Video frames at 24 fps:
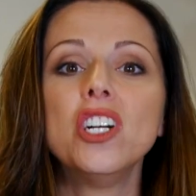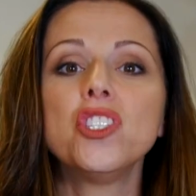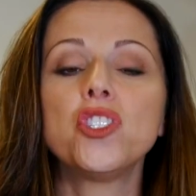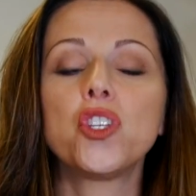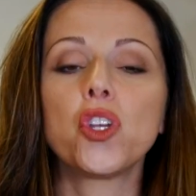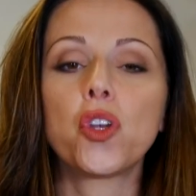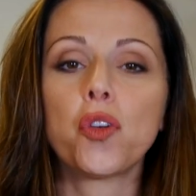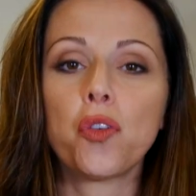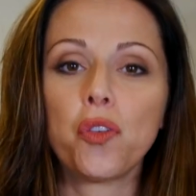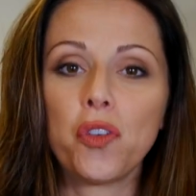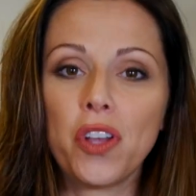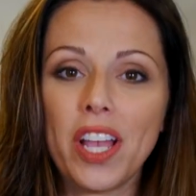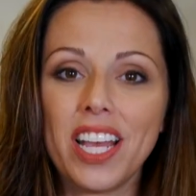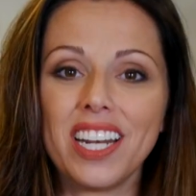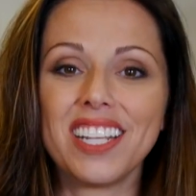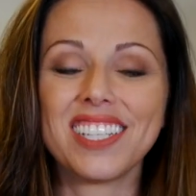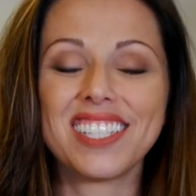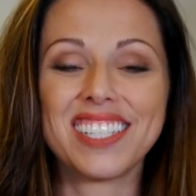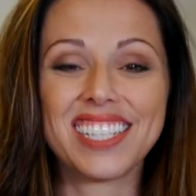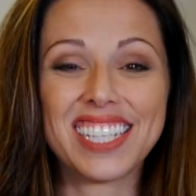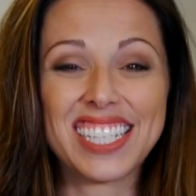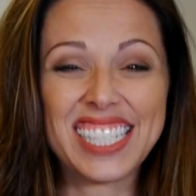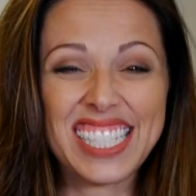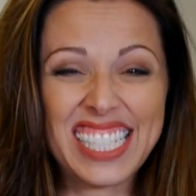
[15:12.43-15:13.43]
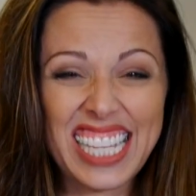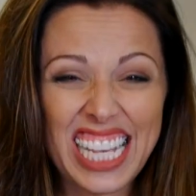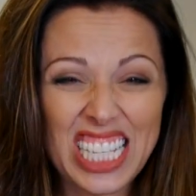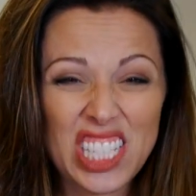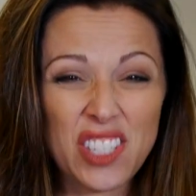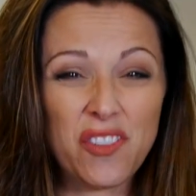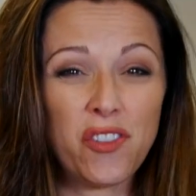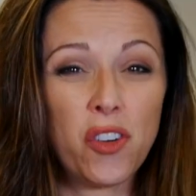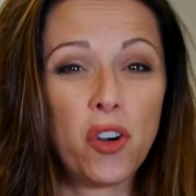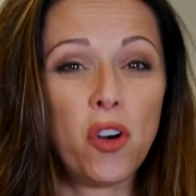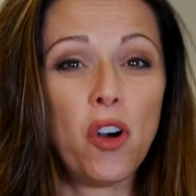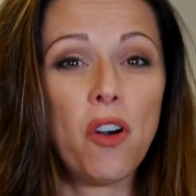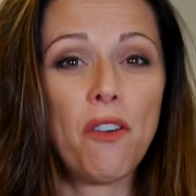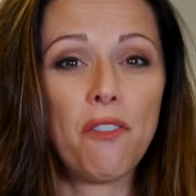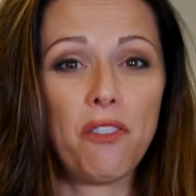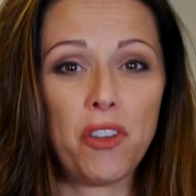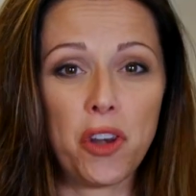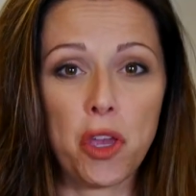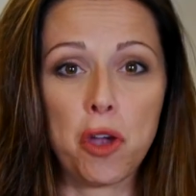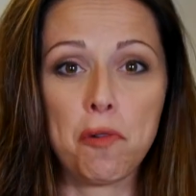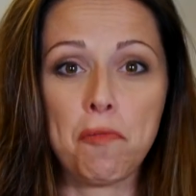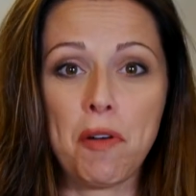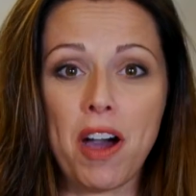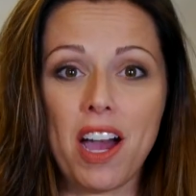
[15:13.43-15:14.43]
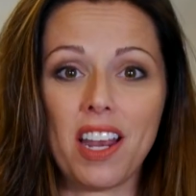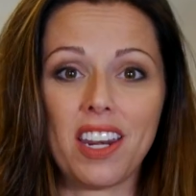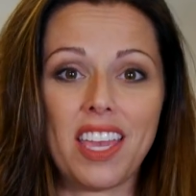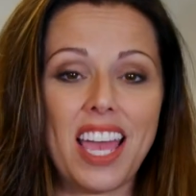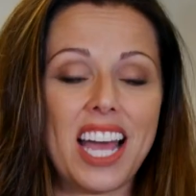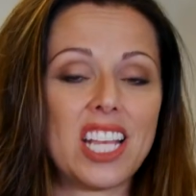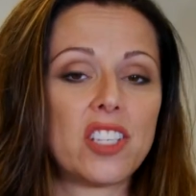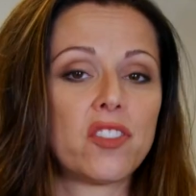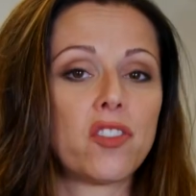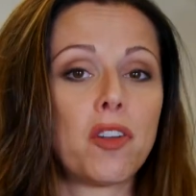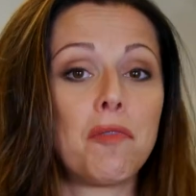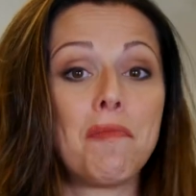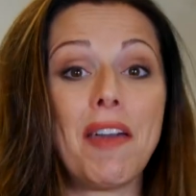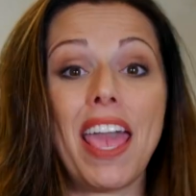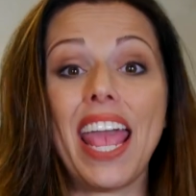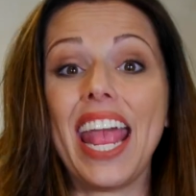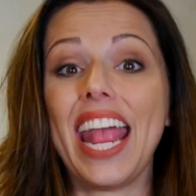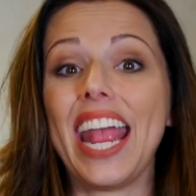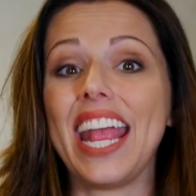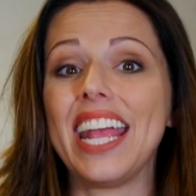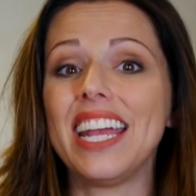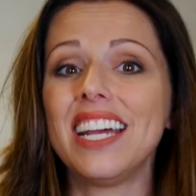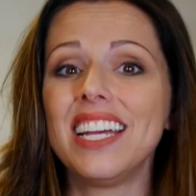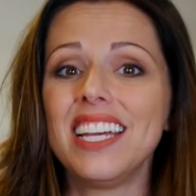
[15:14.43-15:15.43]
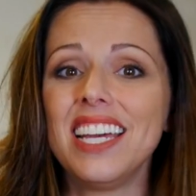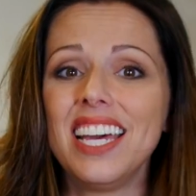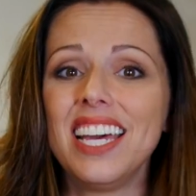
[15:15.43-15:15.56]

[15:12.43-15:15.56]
to create a successful video podcast from A